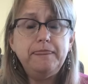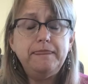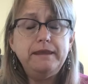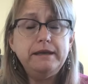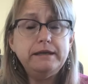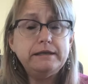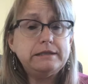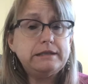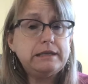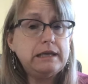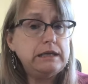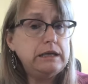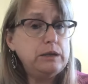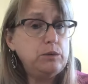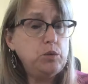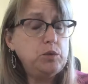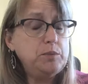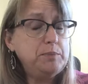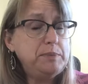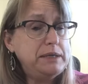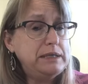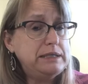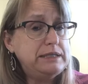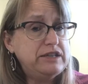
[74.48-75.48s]
This Sunday
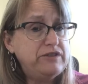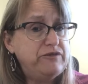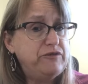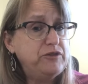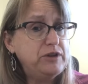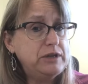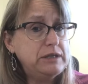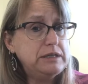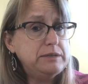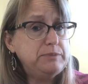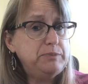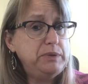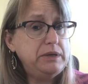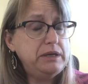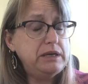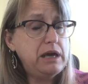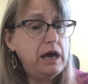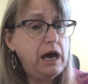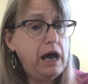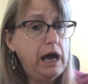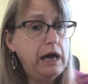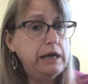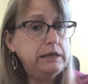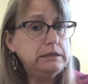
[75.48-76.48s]
will be different
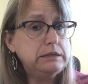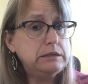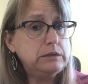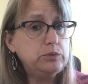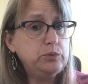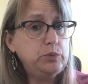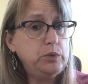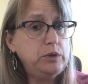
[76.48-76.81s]
because